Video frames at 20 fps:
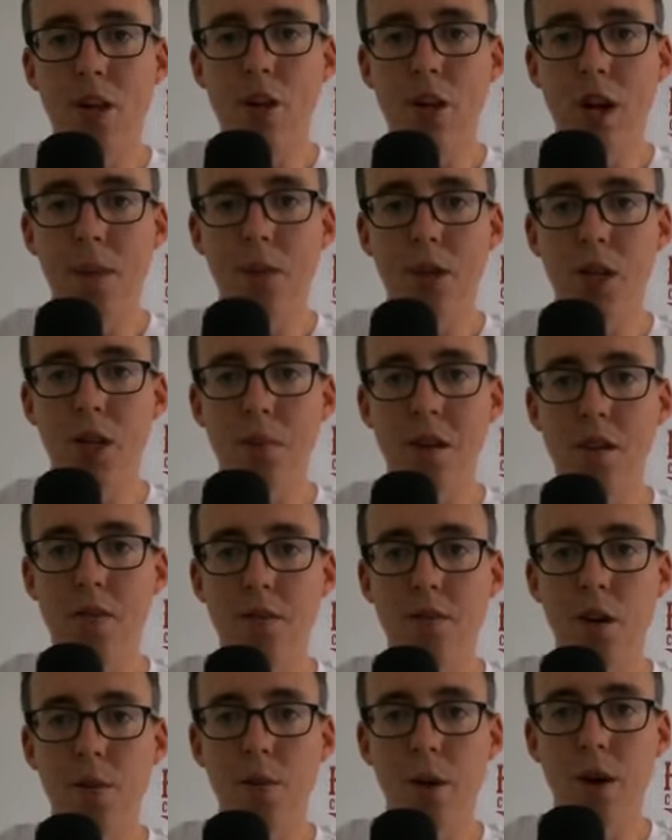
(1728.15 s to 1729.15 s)
Chuba should be the
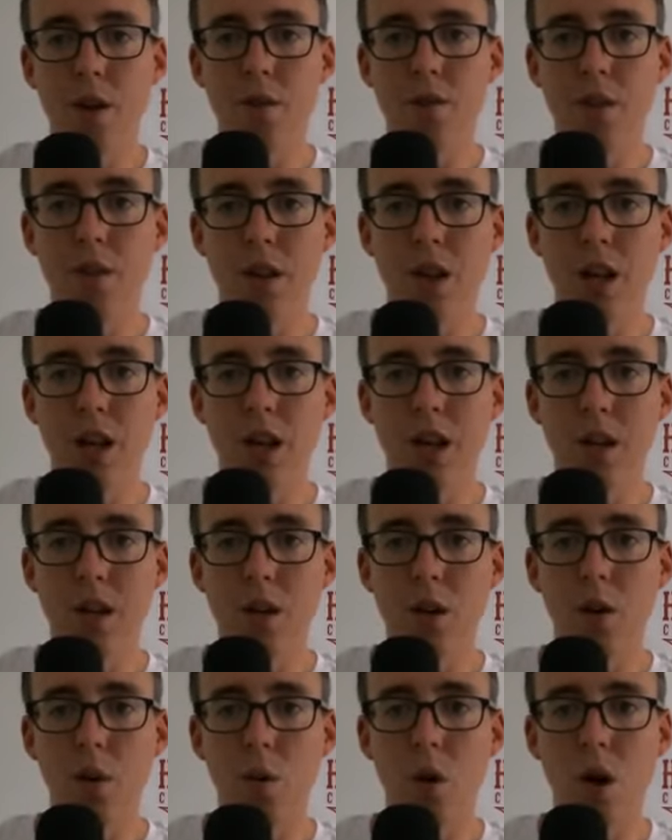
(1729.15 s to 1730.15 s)
front runner for the
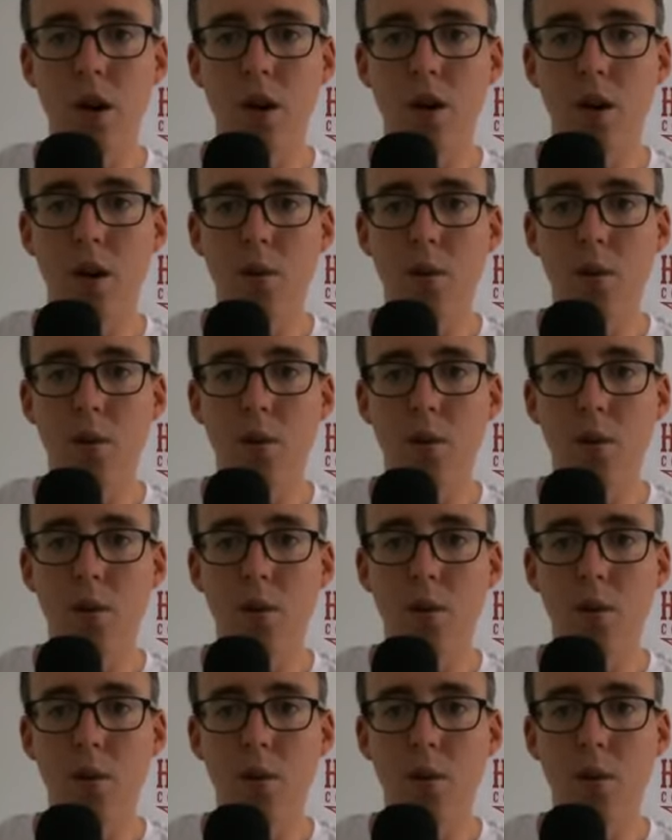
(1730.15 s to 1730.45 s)
Doak Walker